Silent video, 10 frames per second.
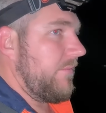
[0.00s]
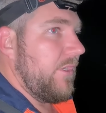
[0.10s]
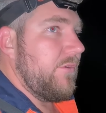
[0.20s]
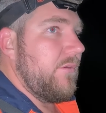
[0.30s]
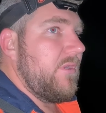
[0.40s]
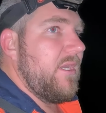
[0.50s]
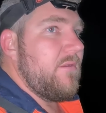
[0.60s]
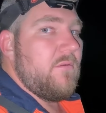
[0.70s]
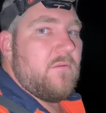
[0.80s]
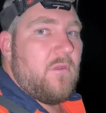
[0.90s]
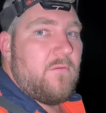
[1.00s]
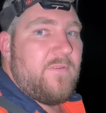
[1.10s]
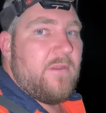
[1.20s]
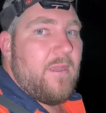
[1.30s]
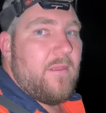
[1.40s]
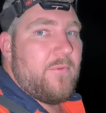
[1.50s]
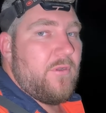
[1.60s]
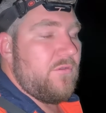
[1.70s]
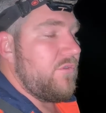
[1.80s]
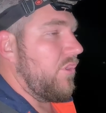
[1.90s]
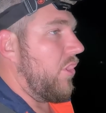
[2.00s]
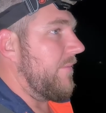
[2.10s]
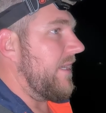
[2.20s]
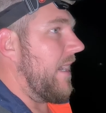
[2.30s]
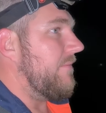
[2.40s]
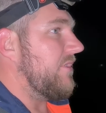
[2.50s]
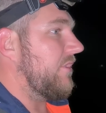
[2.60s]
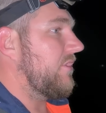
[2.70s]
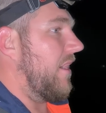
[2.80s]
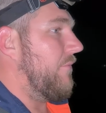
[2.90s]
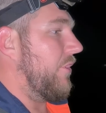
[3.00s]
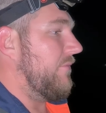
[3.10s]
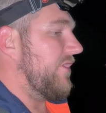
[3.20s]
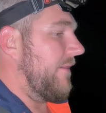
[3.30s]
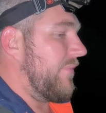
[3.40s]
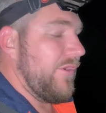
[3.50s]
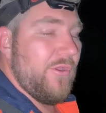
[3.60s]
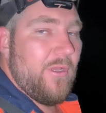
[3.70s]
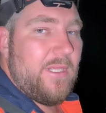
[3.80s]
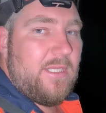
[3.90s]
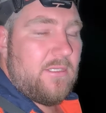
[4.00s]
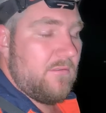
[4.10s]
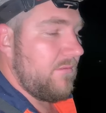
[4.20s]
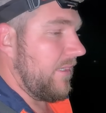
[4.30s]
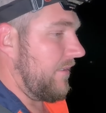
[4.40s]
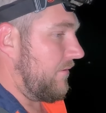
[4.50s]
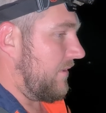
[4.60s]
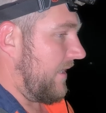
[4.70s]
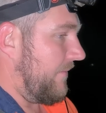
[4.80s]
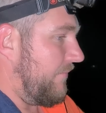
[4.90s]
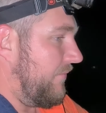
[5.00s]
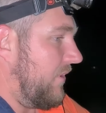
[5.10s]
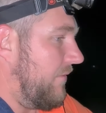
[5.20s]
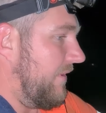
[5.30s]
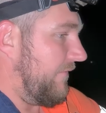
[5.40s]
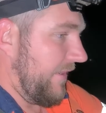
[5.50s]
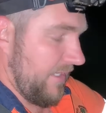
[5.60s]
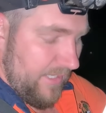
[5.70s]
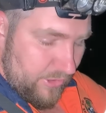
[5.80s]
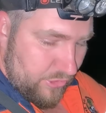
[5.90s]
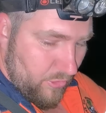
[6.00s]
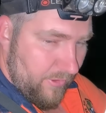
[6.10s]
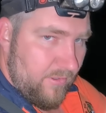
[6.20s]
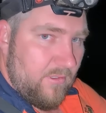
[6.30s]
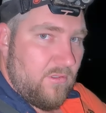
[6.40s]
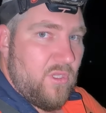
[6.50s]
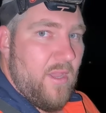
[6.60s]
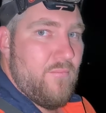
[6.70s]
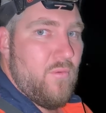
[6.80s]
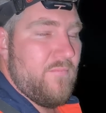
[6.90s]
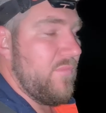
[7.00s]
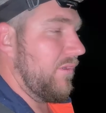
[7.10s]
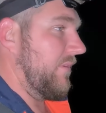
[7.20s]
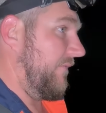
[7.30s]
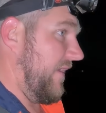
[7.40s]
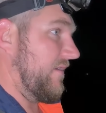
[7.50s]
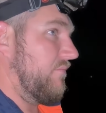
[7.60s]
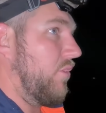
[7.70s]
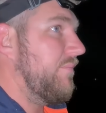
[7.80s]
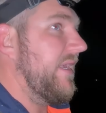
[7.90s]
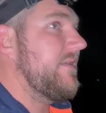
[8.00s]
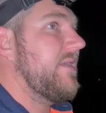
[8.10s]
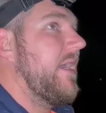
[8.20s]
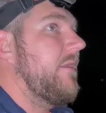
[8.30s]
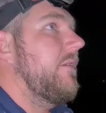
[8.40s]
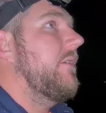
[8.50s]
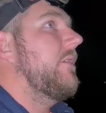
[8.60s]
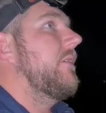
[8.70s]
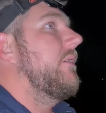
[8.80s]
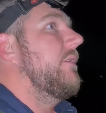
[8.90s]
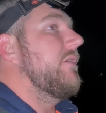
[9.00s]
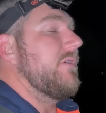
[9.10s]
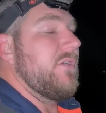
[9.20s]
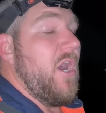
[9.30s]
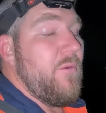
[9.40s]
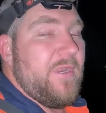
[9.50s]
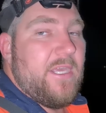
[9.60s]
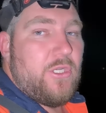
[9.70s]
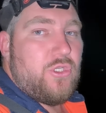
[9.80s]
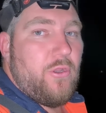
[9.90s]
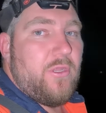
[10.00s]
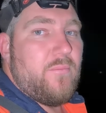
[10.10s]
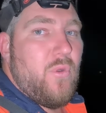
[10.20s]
I'm going to do yet. I'll figure out that when a time comes. I just don't want them jumping early. And if I can get a shot at, if there's mob pigs out, I want to get a shot at the